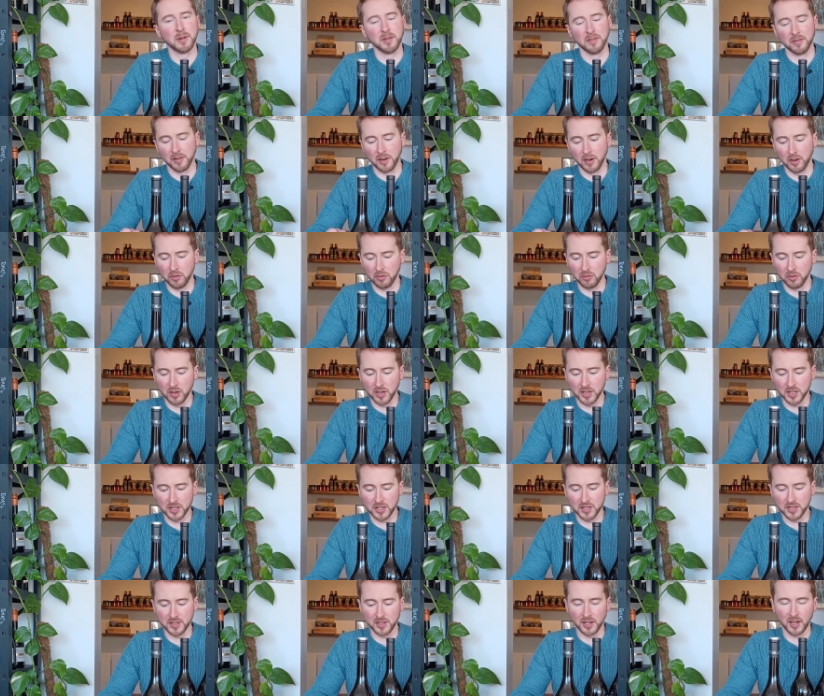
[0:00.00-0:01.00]
very
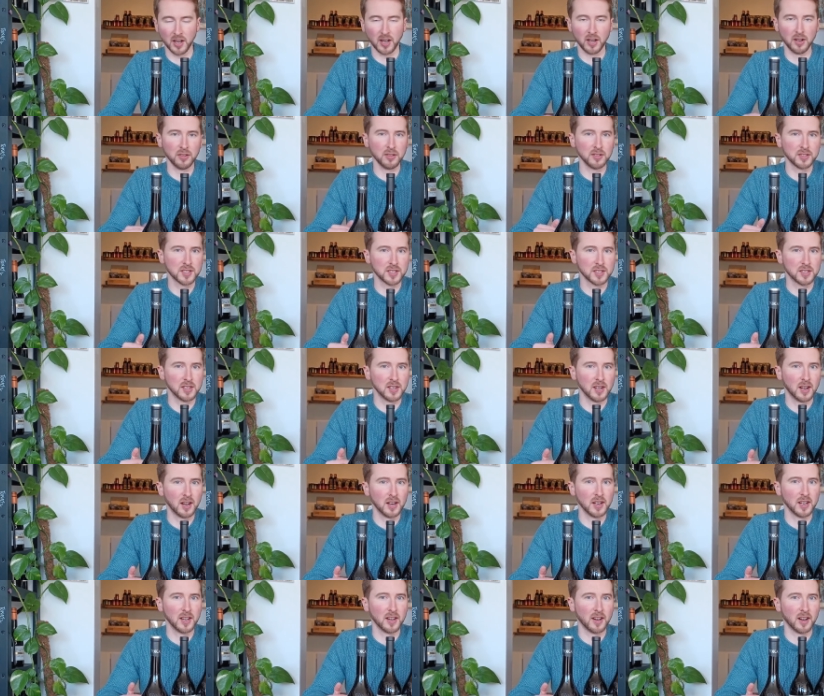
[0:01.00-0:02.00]
rich style,
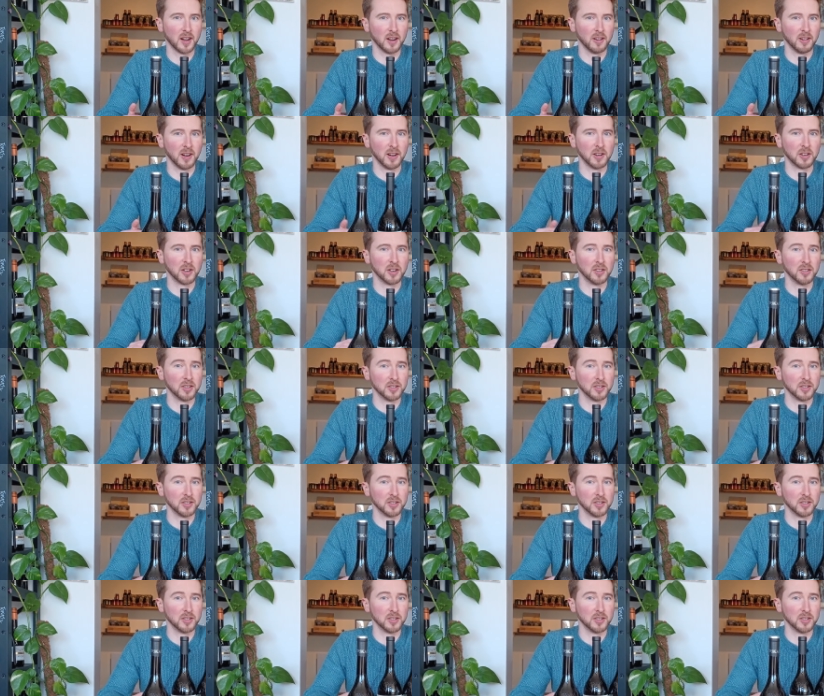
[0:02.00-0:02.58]
slightly higher alcohol,